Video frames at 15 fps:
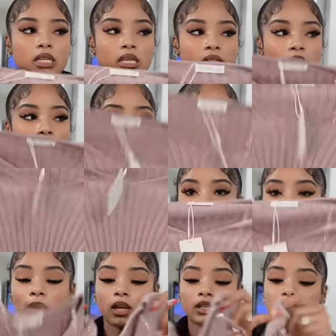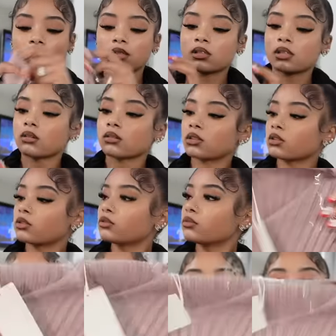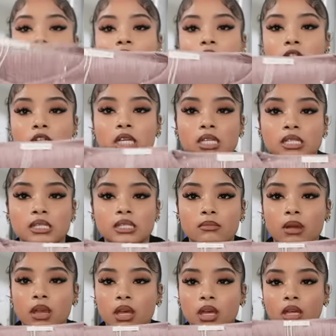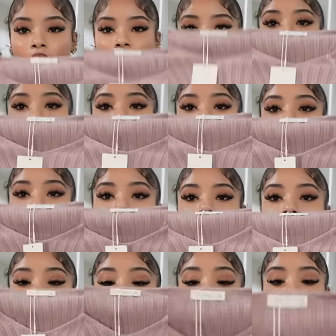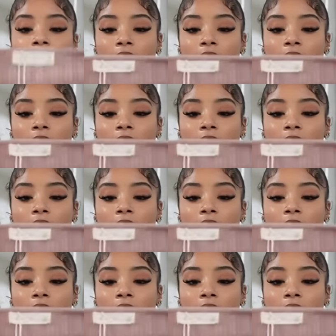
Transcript: this one. Oh my gosh, this is so cute. With some like jeans and some like Uggs. Super cute.